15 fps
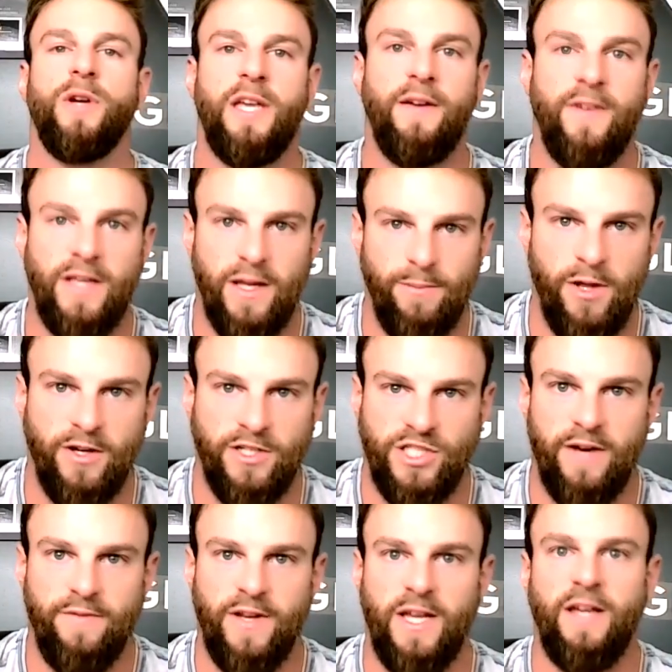giving them
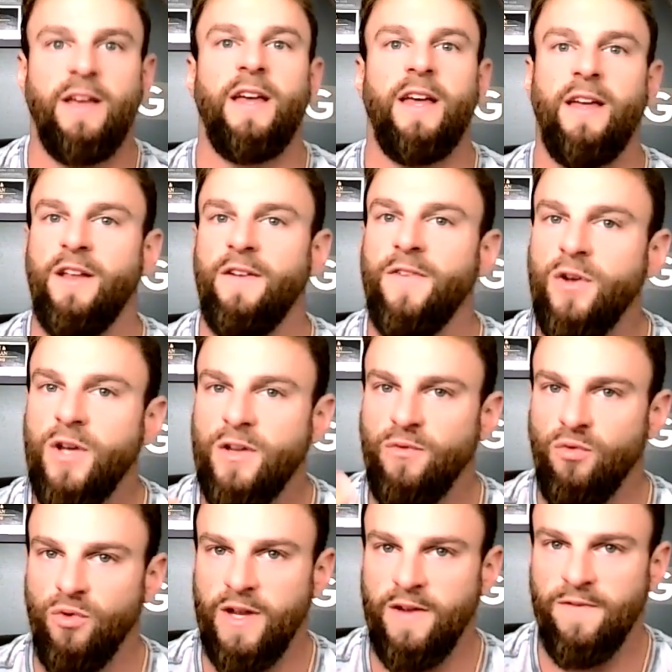longevity. And if you
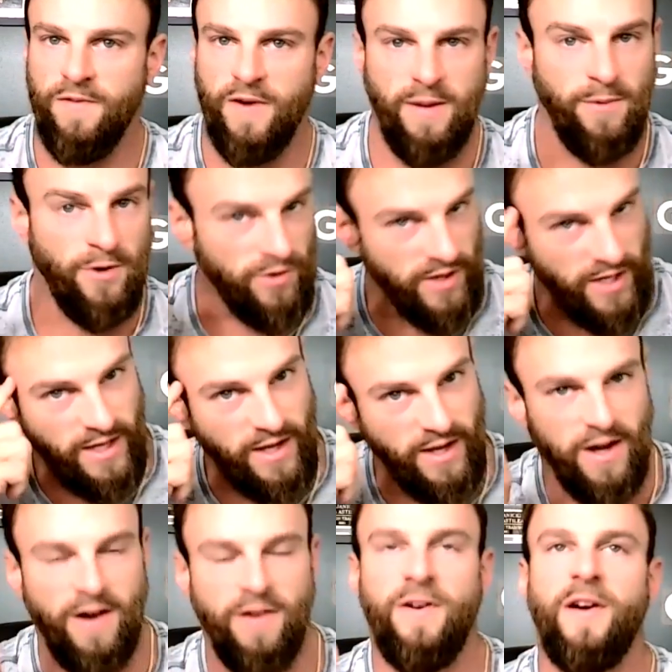can reframe your thinking
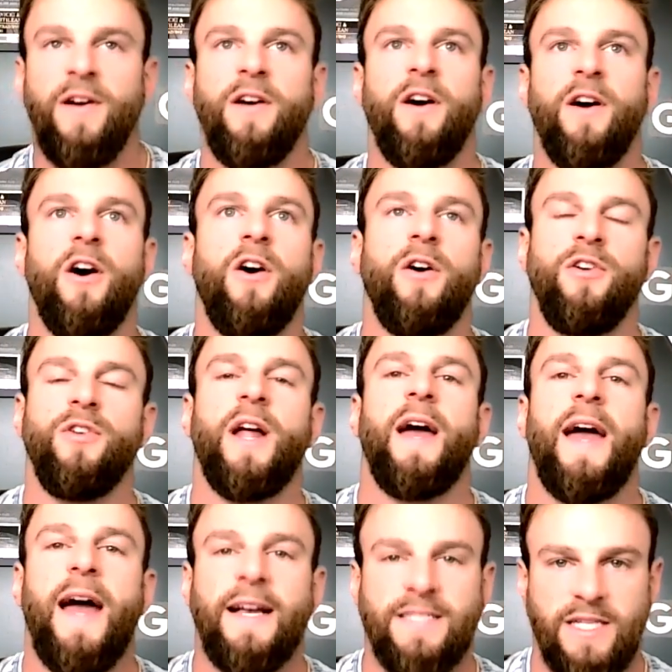of, oh, you're not
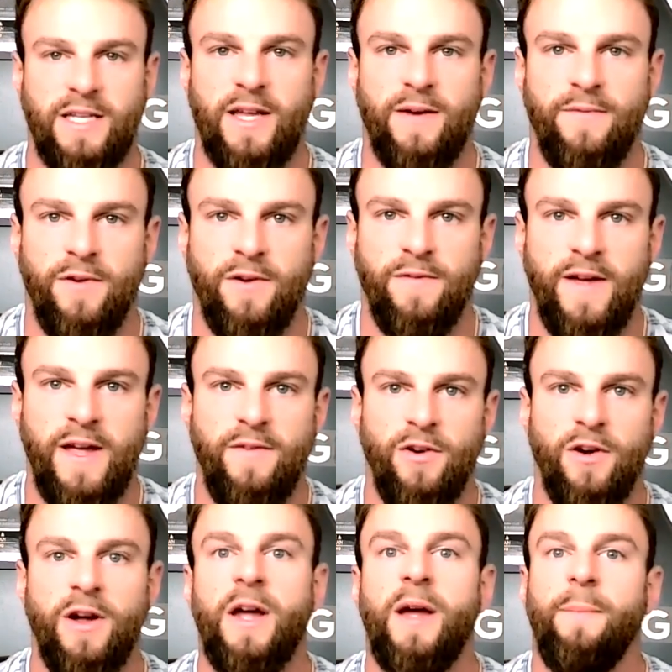asking them for a
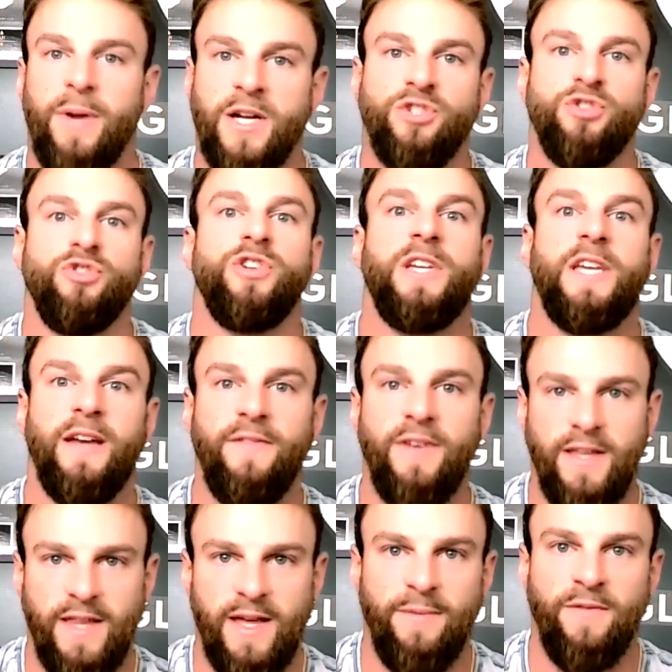favor, but you're
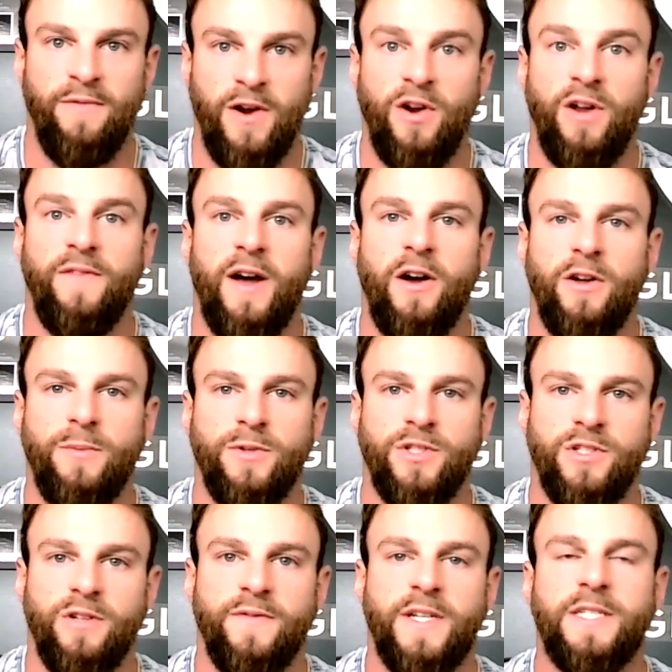giving them a very valuable
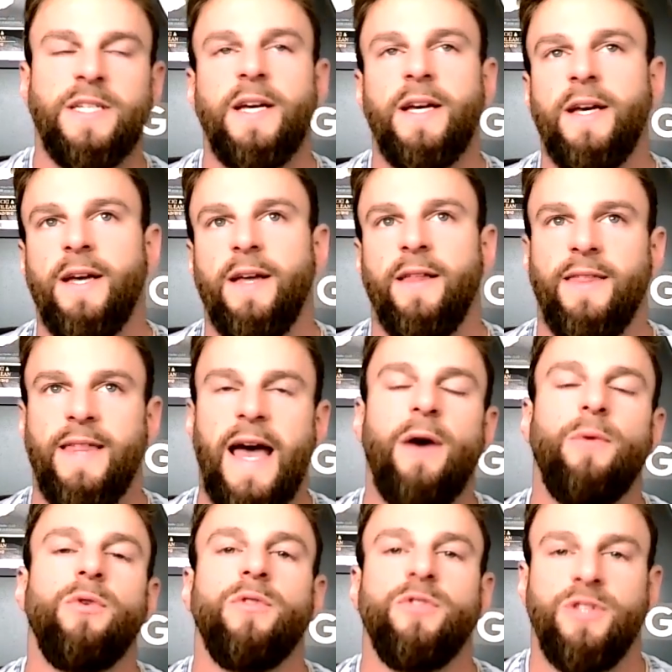service,
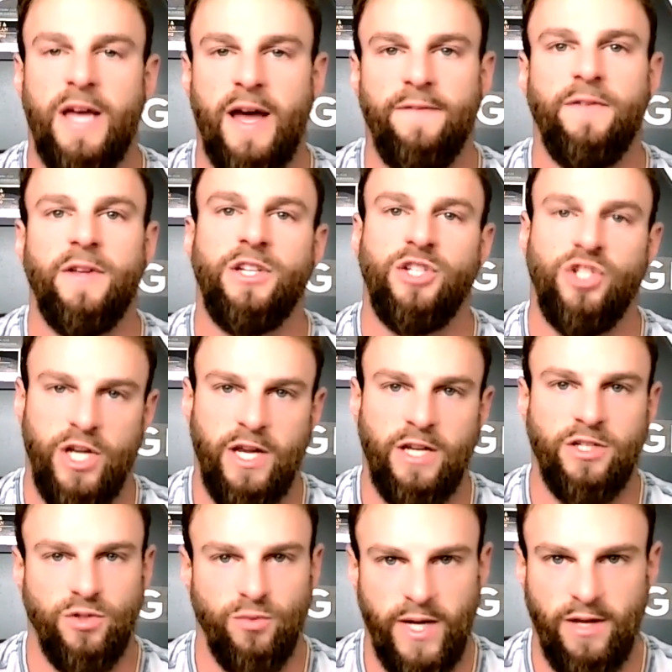that will definitely
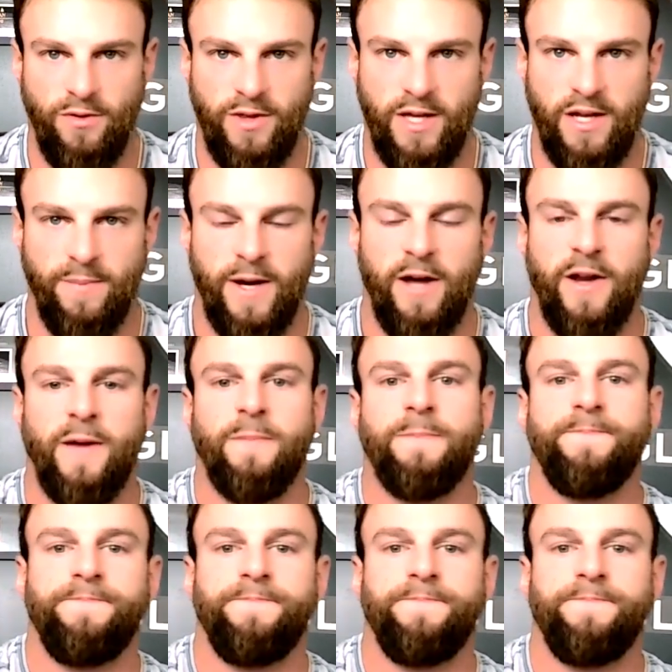change the way you think about it.